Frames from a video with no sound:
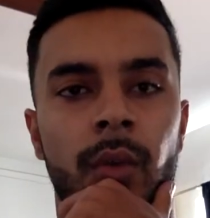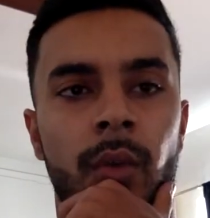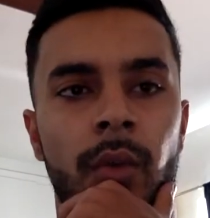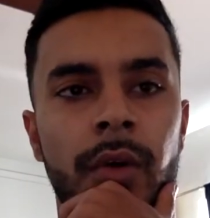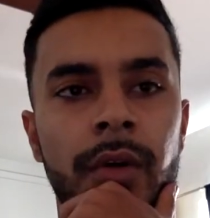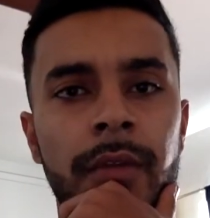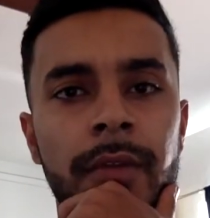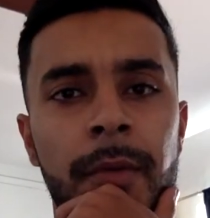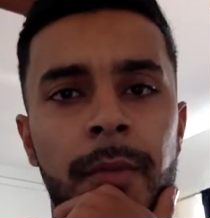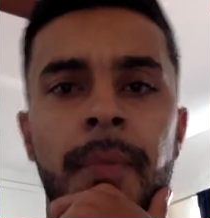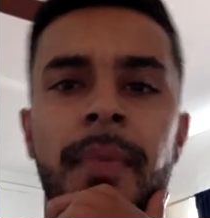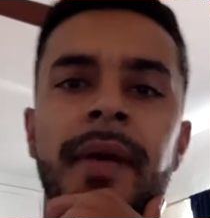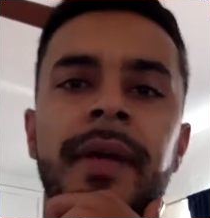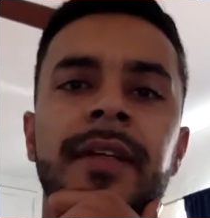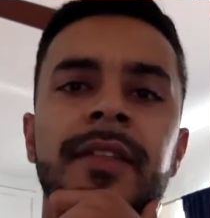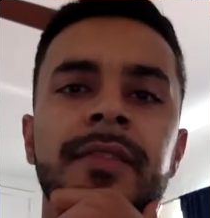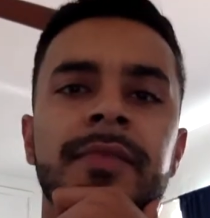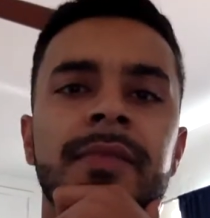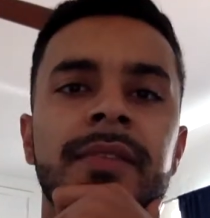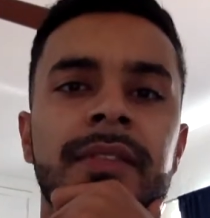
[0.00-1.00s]
One of the
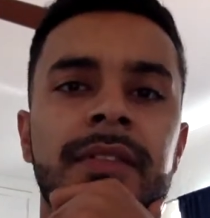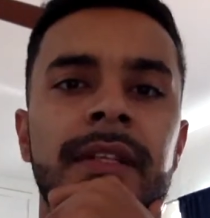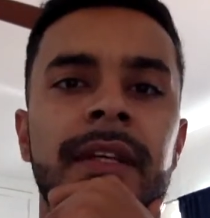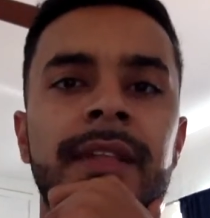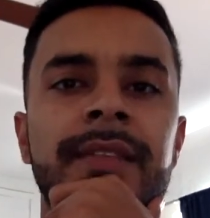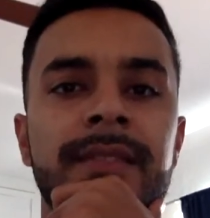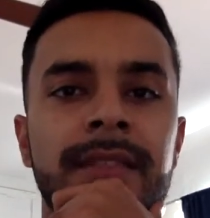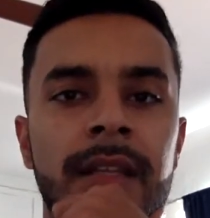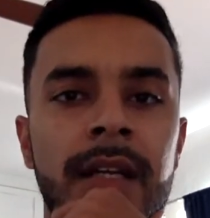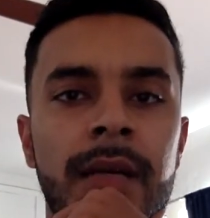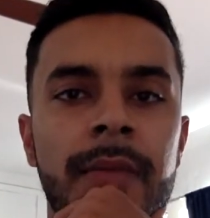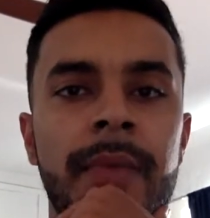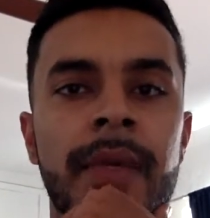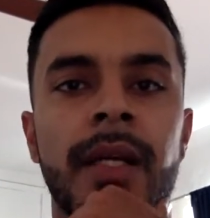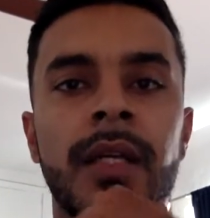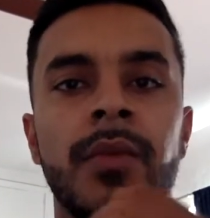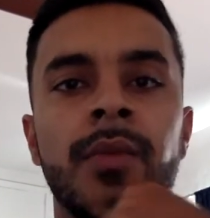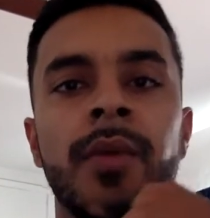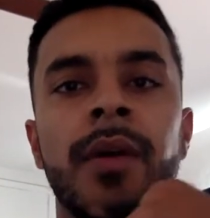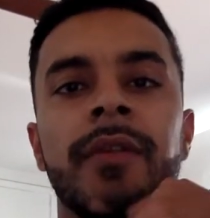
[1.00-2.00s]
biggest mistakes that I
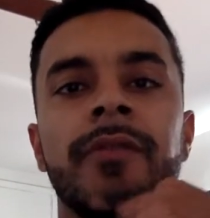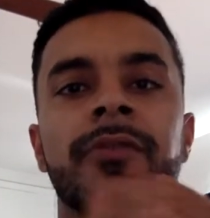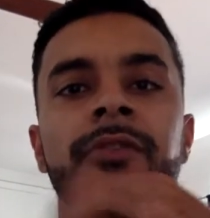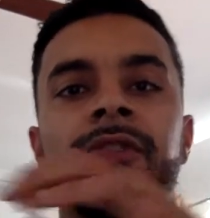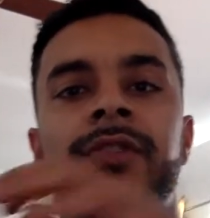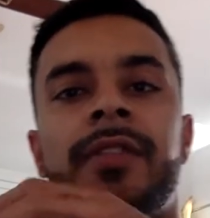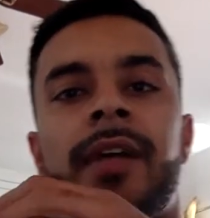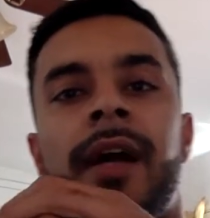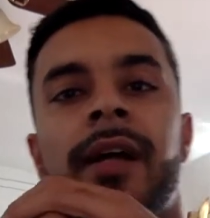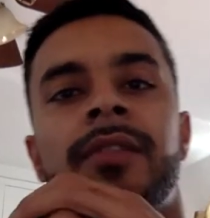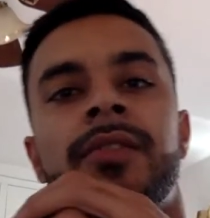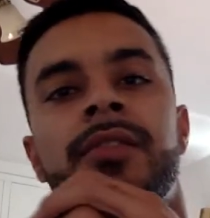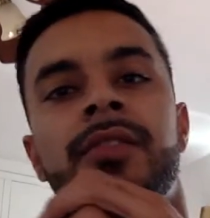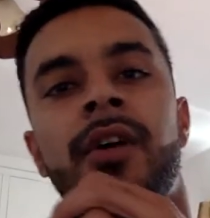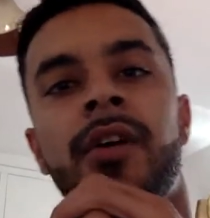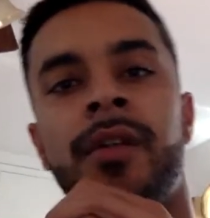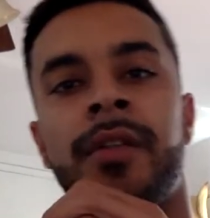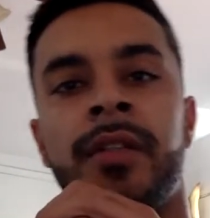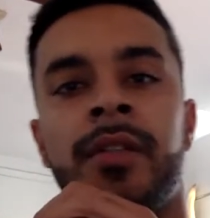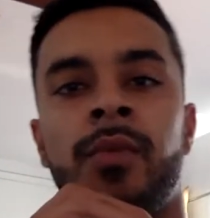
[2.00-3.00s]
made when I first got
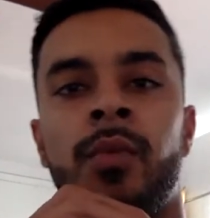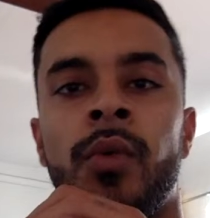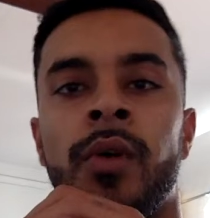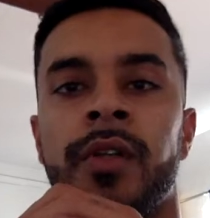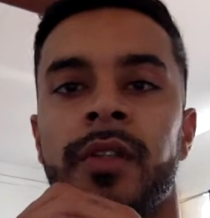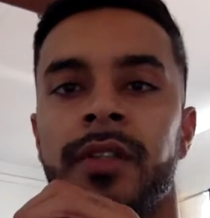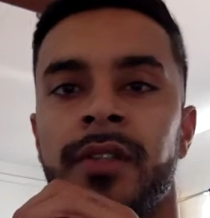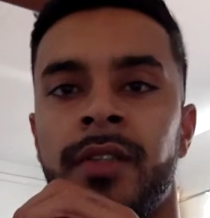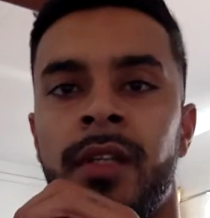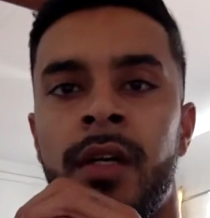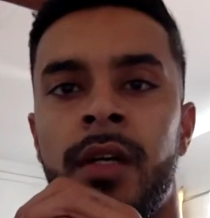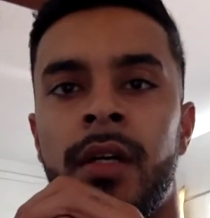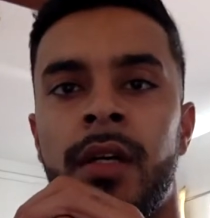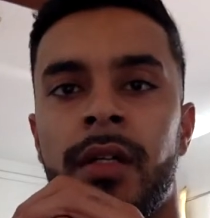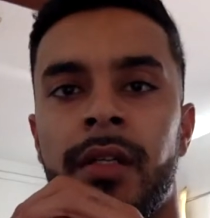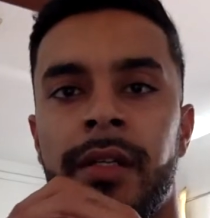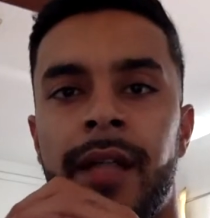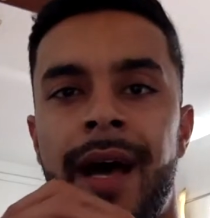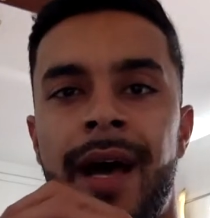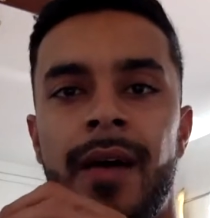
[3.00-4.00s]
started was
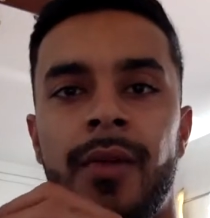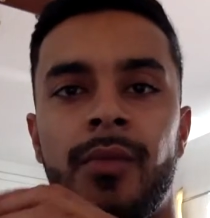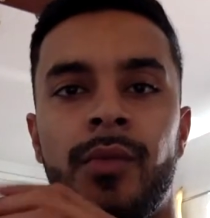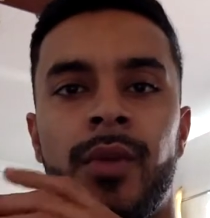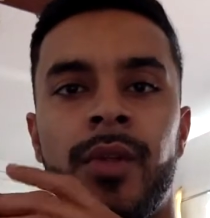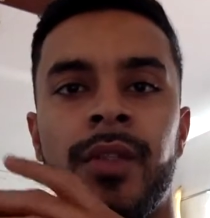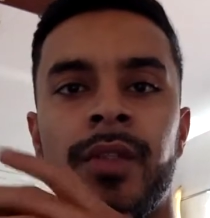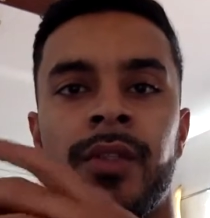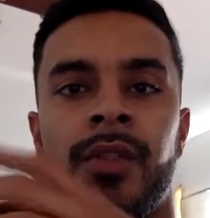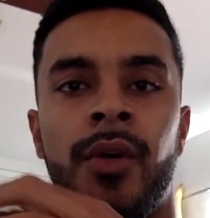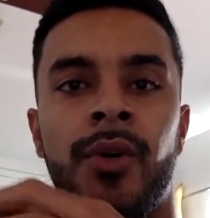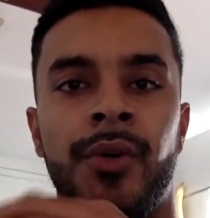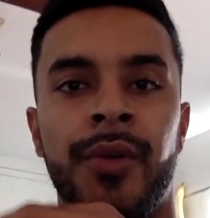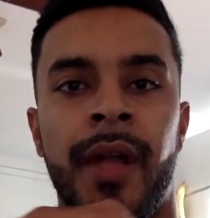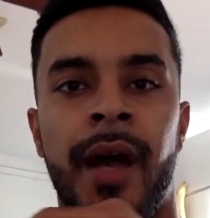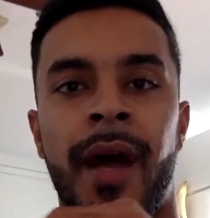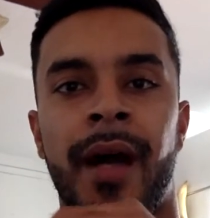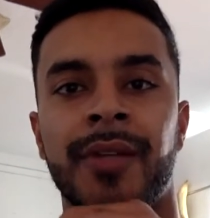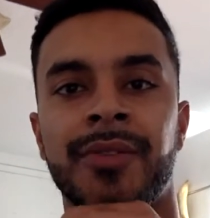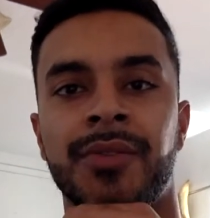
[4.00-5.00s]
not really knowing
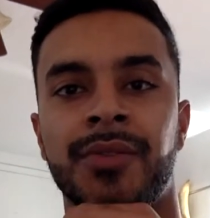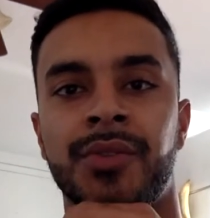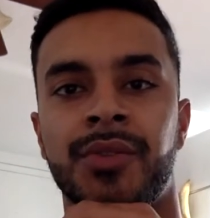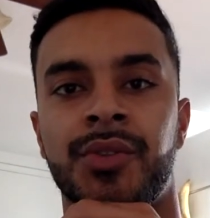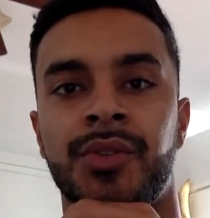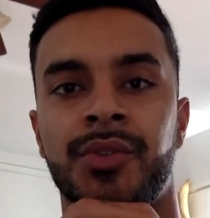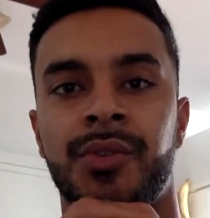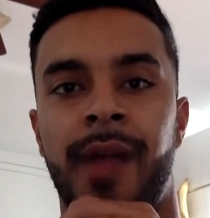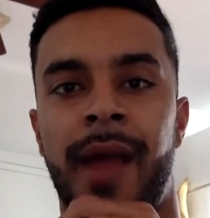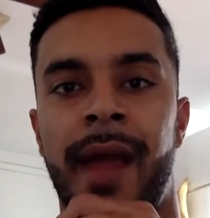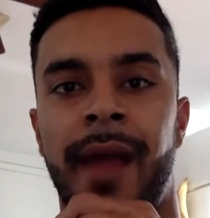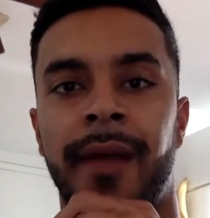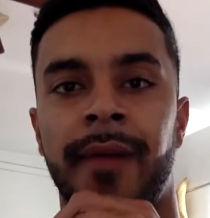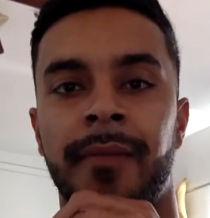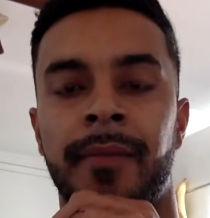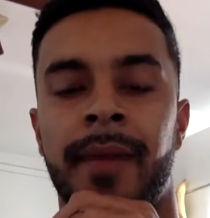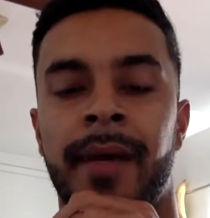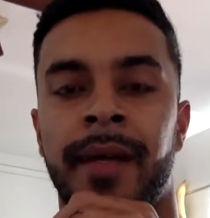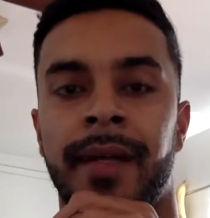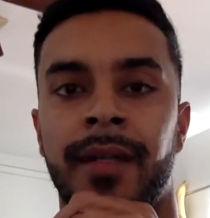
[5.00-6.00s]
how to track
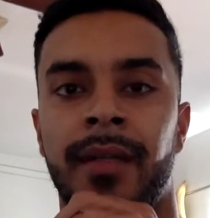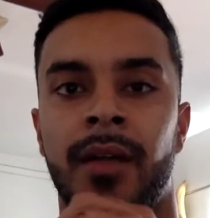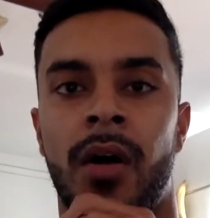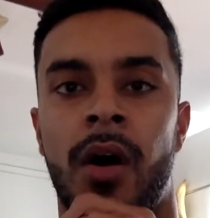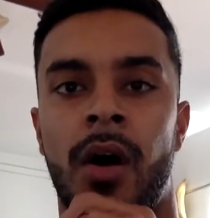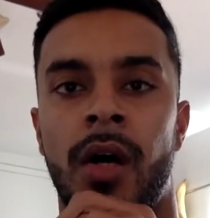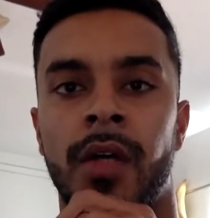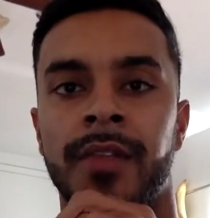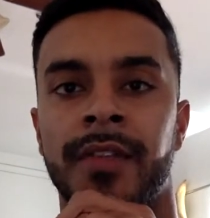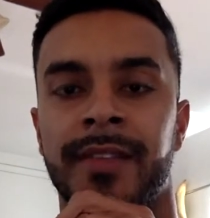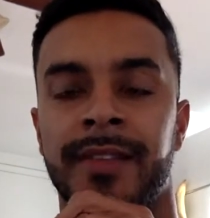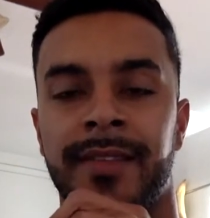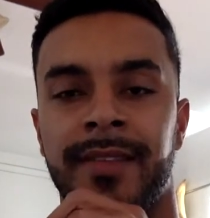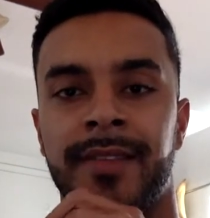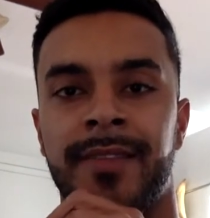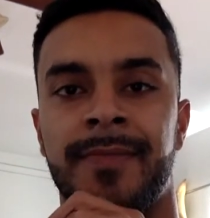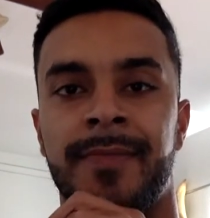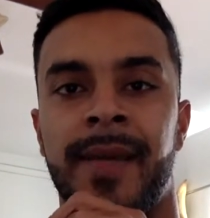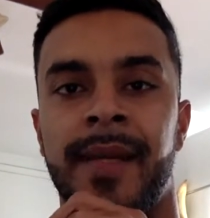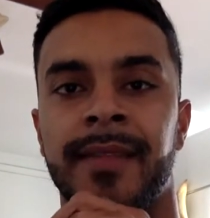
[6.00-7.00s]
my costs and
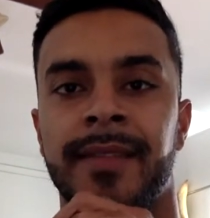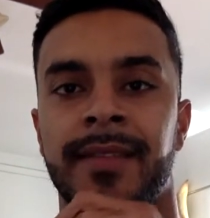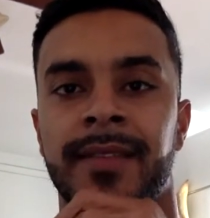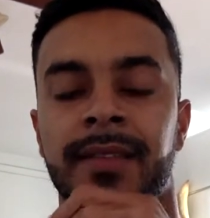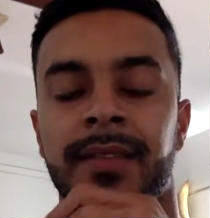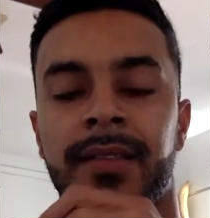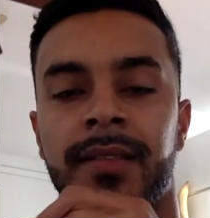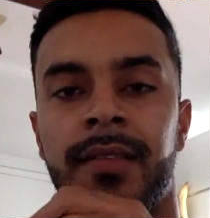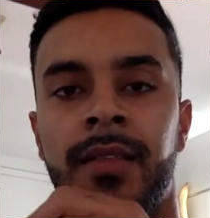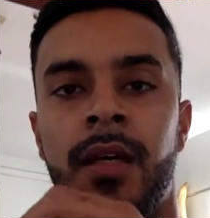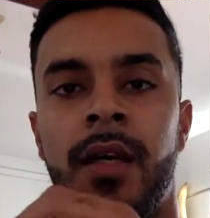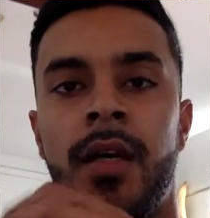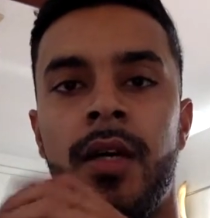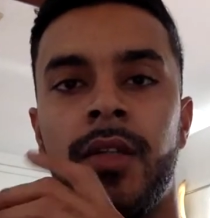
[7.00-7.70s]
expenses.